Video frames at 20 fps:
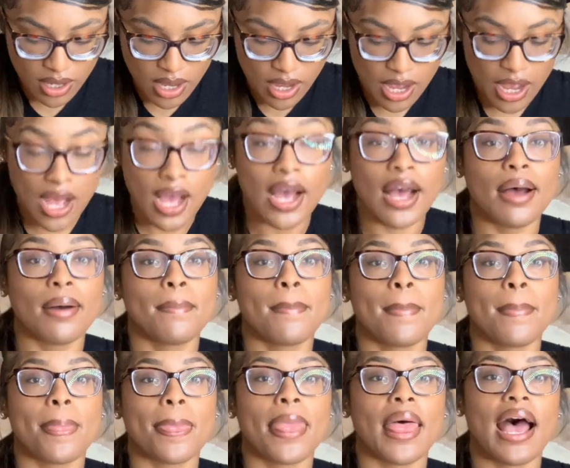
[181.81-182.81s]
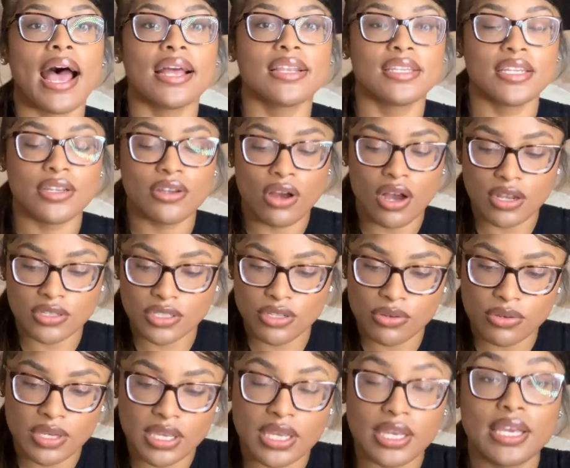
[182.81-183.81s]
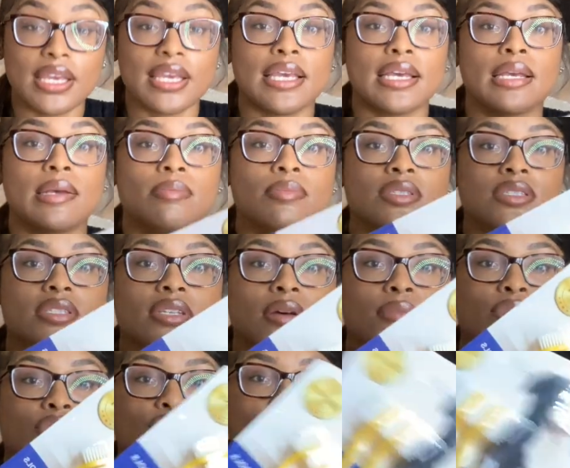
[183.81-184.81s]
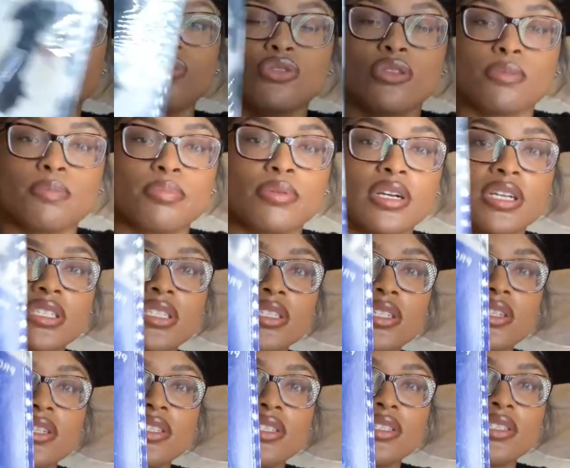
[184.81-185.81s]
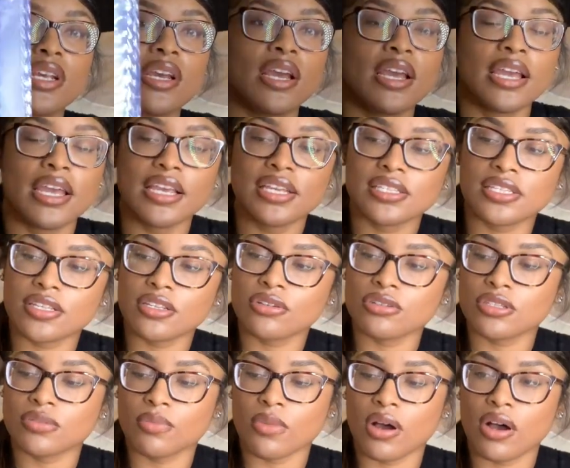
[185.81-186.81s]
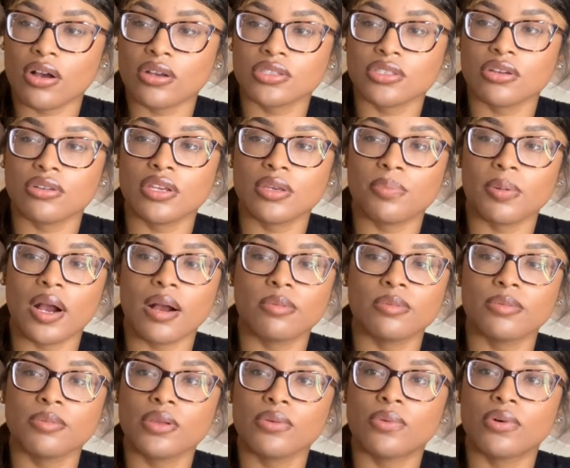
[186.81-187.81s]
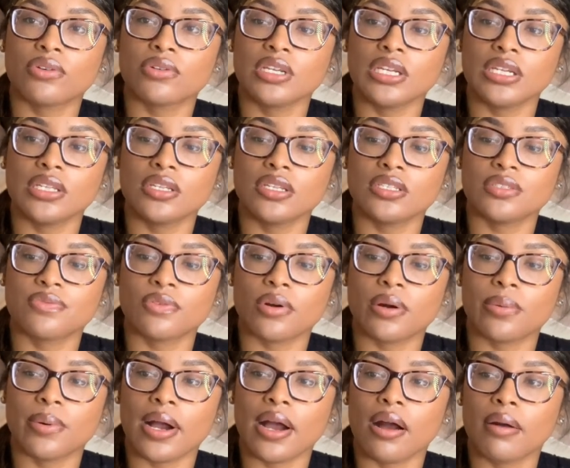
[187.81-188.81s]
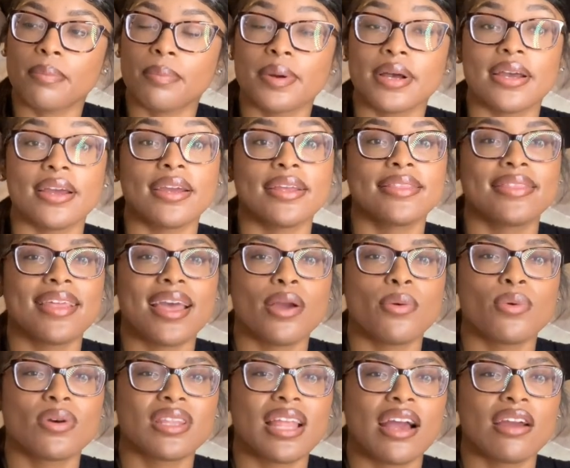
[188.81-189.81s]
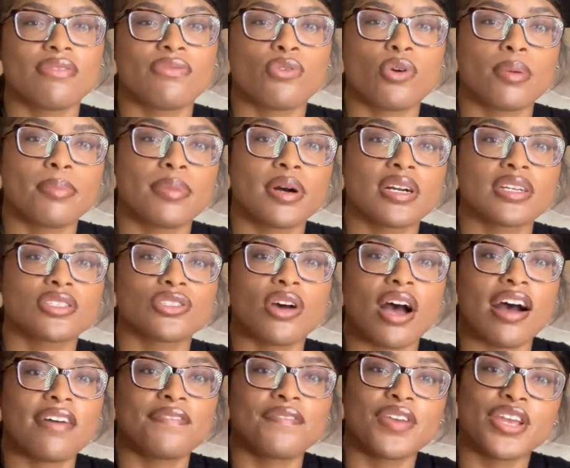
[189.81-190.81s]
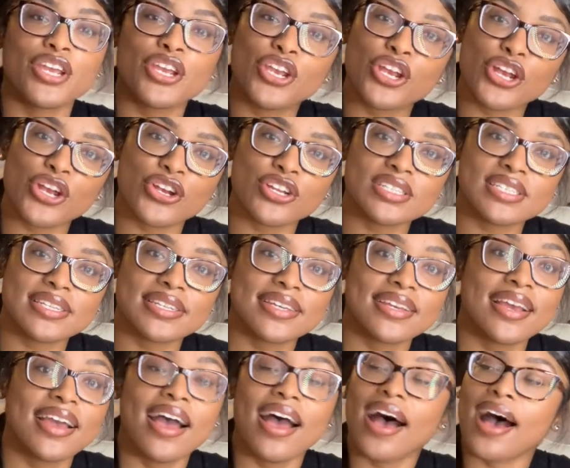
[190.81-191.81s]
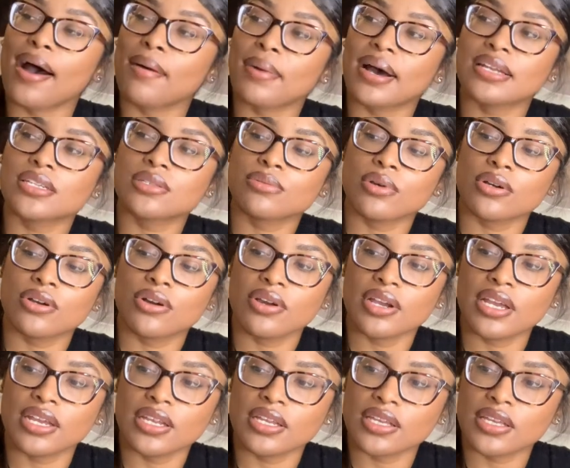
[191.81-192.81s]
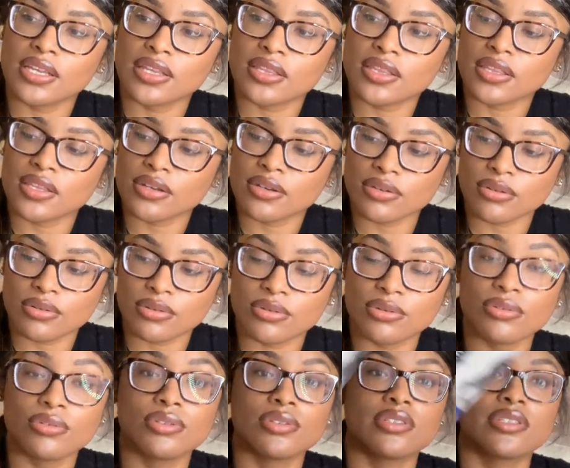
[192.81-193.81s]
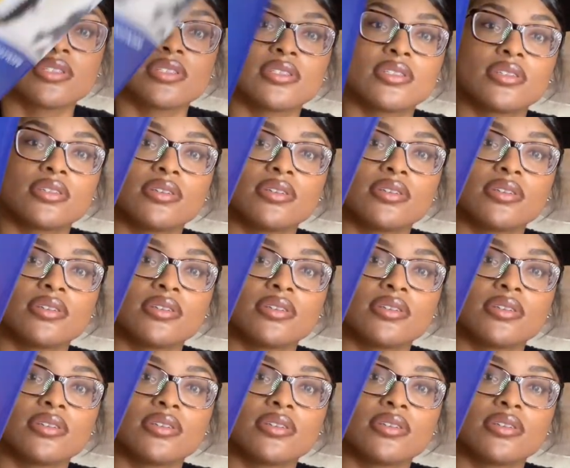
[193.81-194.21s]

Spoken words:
I did also get him some toothbrushes. He's still small, so he probably won't need these for a while, but they were like $4, so I figured I might as well go ahead and get those.